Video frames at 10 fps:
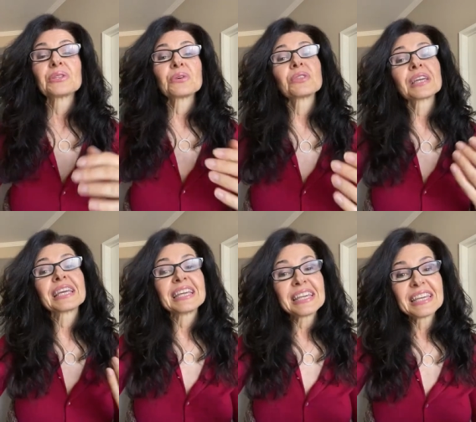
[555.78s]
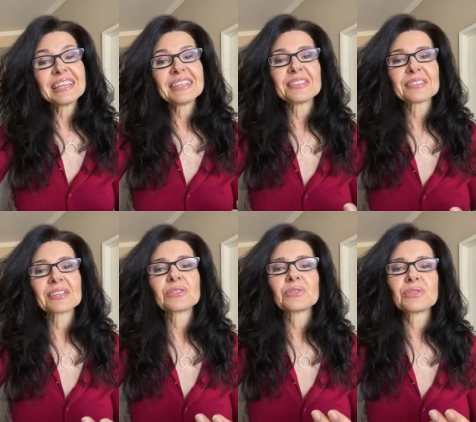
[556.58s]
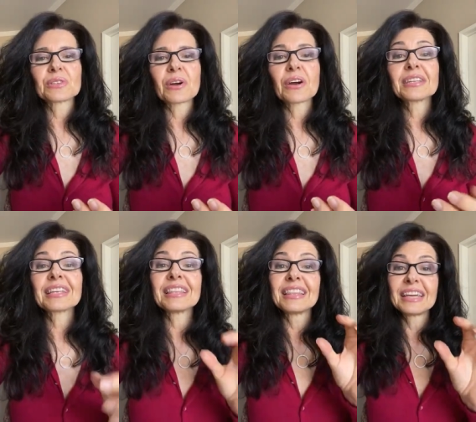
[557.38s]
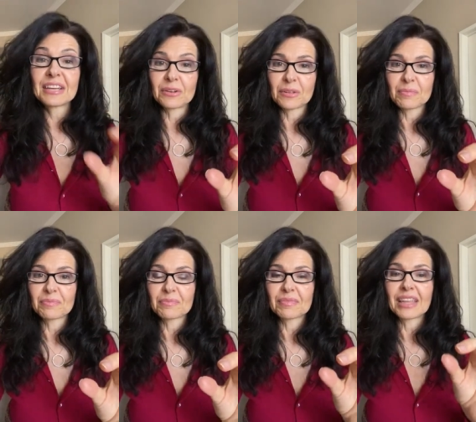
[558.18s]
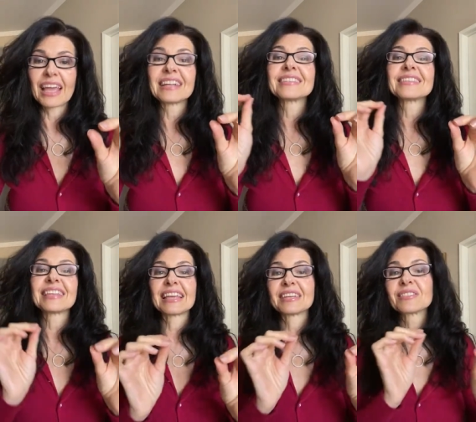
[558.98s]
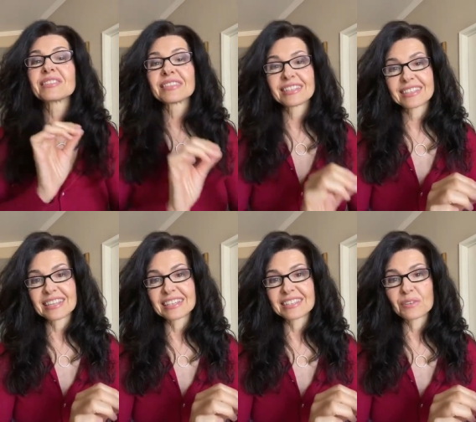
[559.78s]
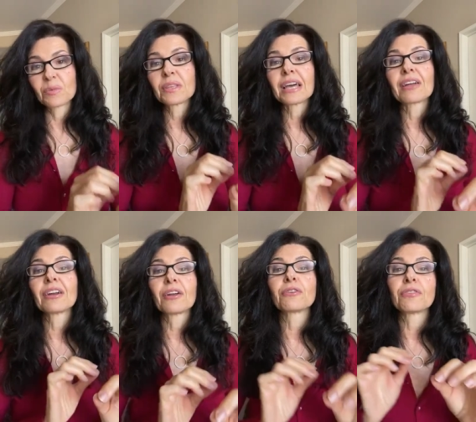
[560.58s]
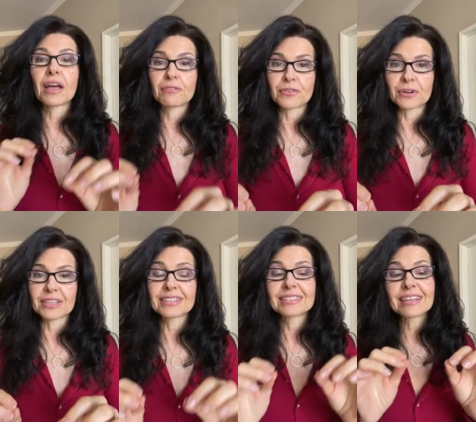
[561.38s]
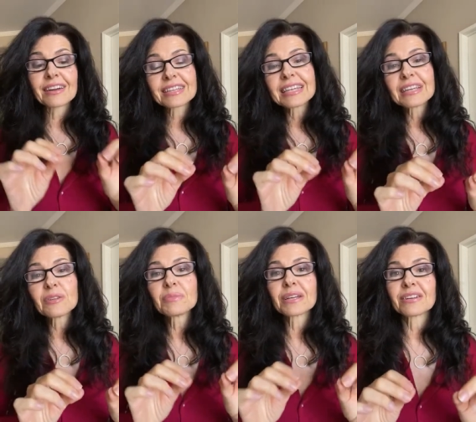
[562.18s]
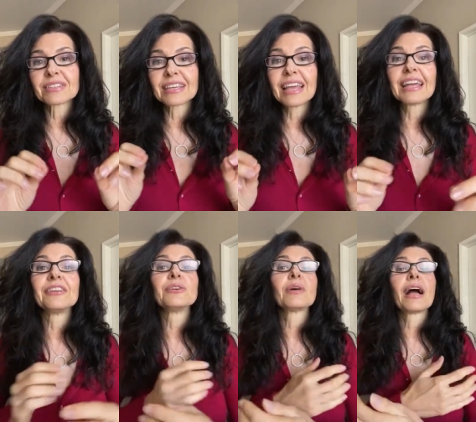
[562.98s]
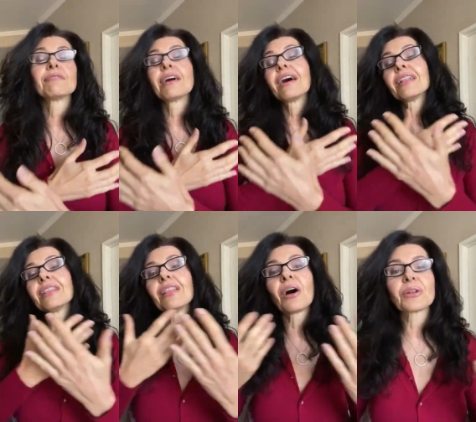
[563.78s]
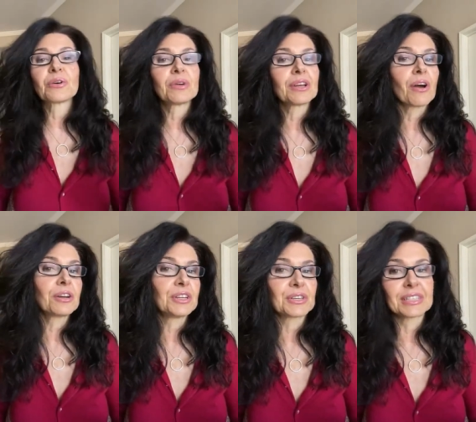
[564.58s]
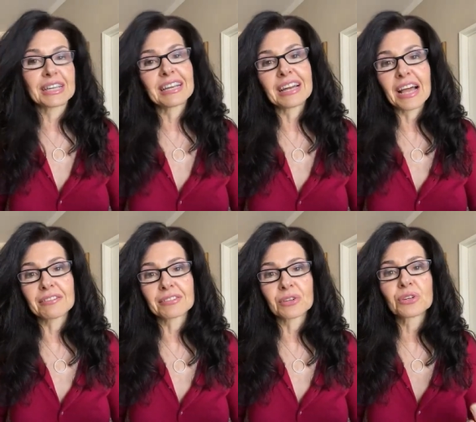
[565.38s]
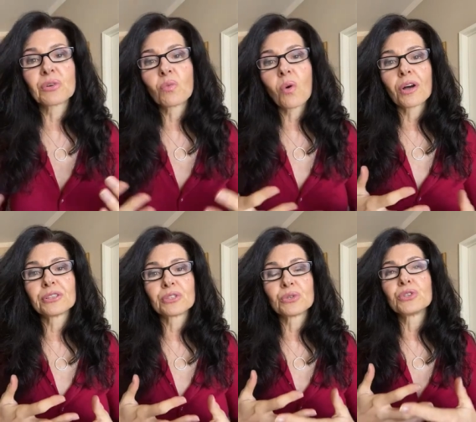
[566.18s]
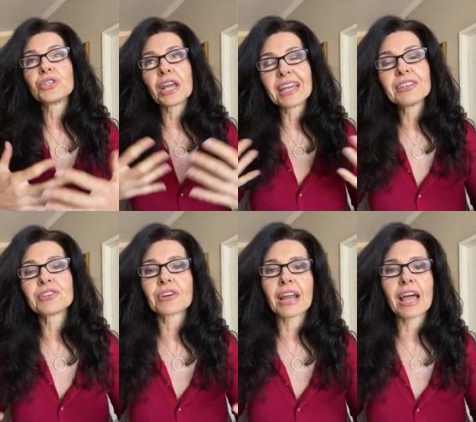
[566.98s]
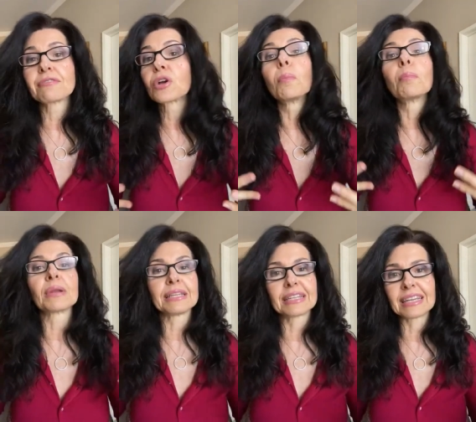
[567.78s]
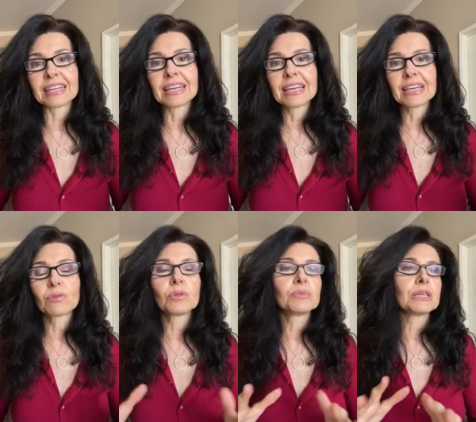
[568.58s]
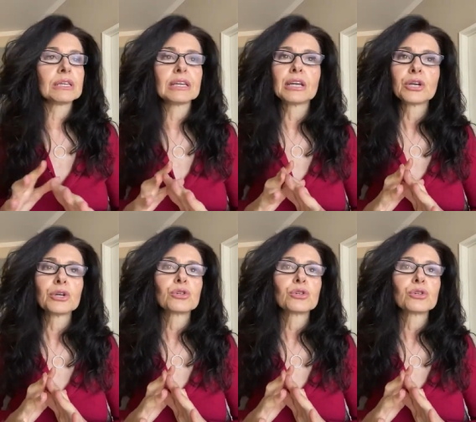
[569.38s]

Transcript: So the key is to start little and stay consistent without a lot of effort. Start little because, again, you have a lot going on in your daily life. So you don't want to change your life completely, it will be